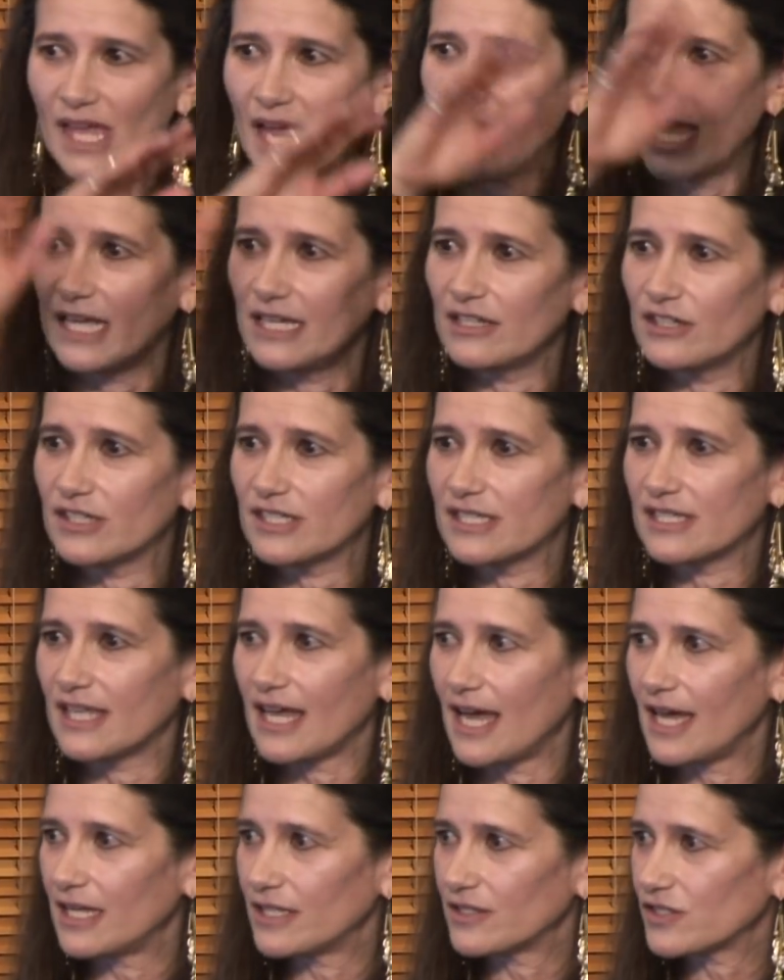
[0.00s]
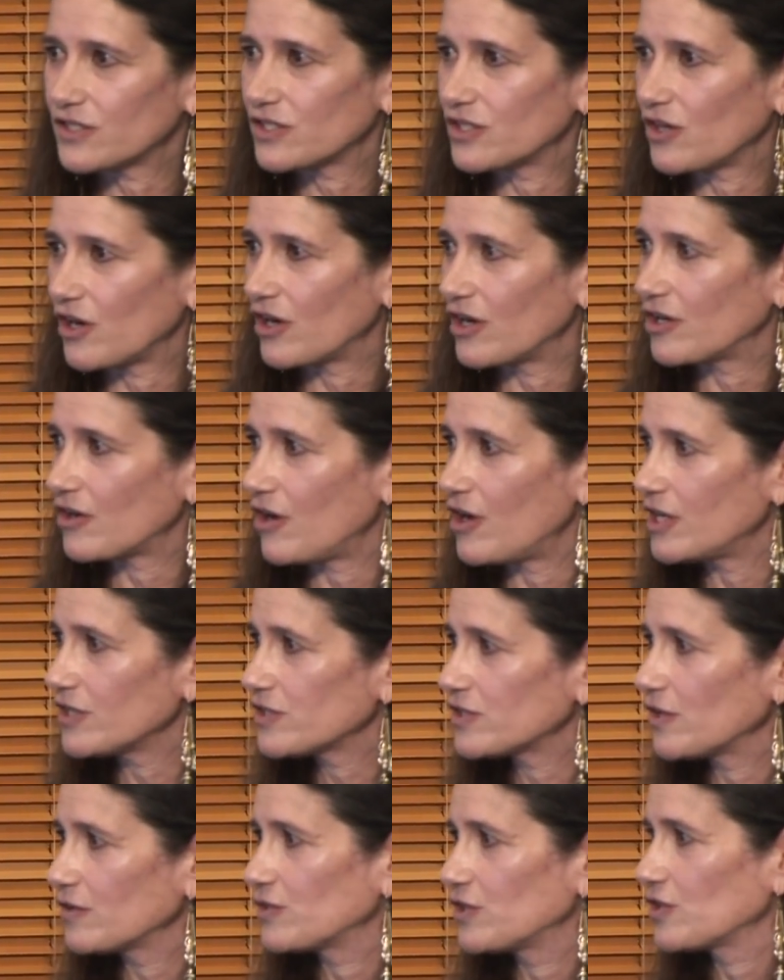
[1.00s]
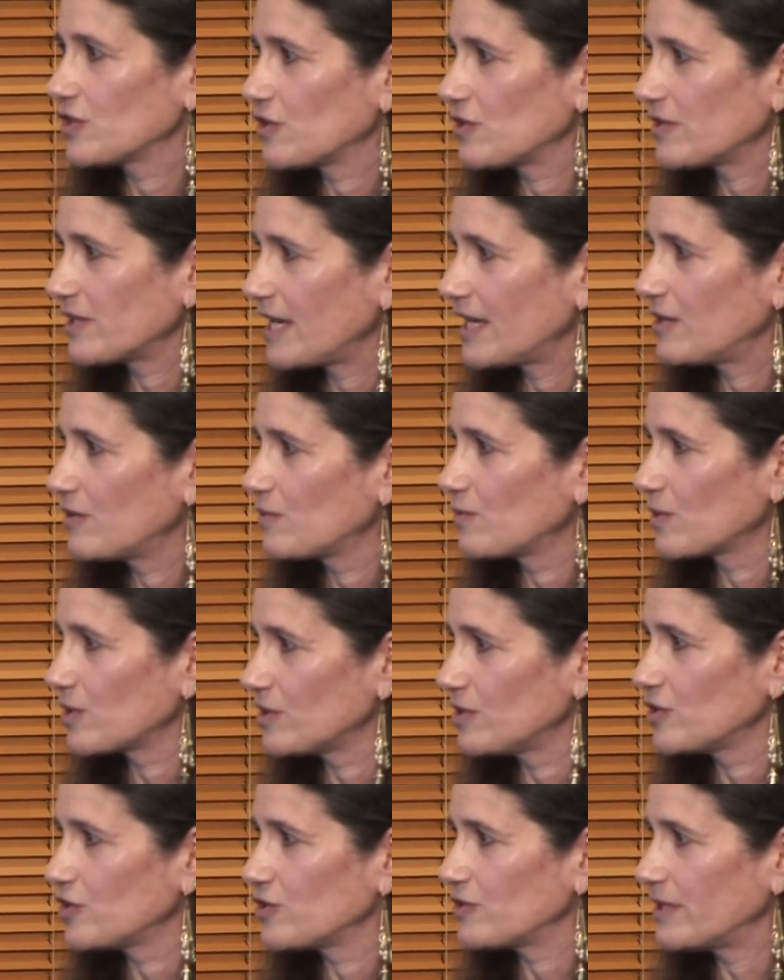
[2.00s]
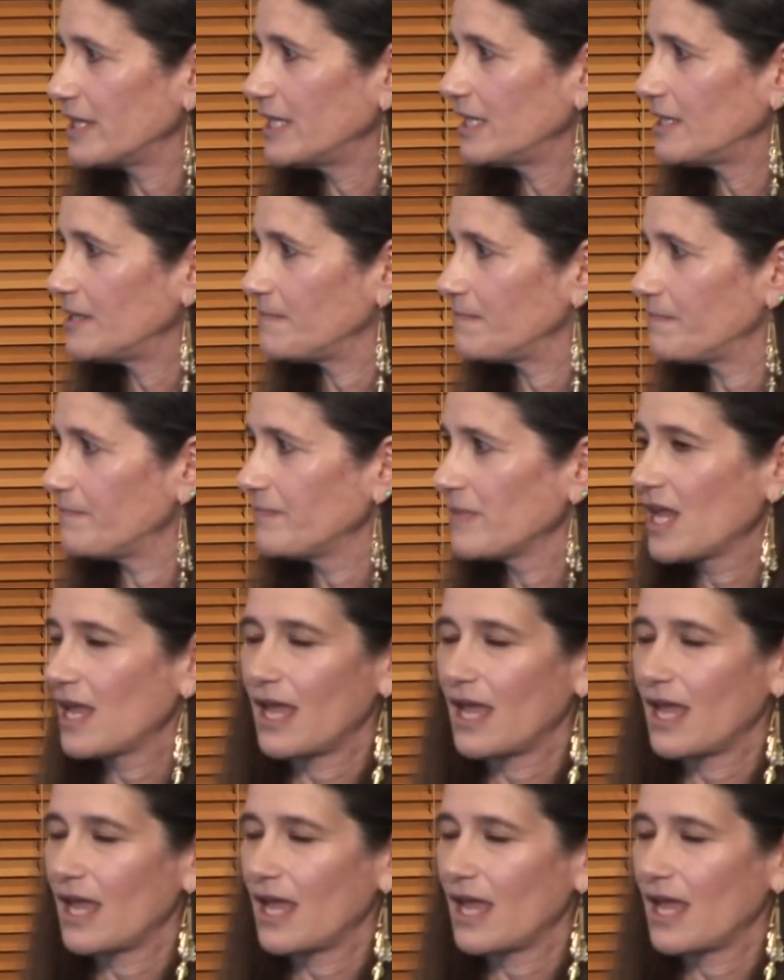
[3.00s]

And does that start also to create a world dream?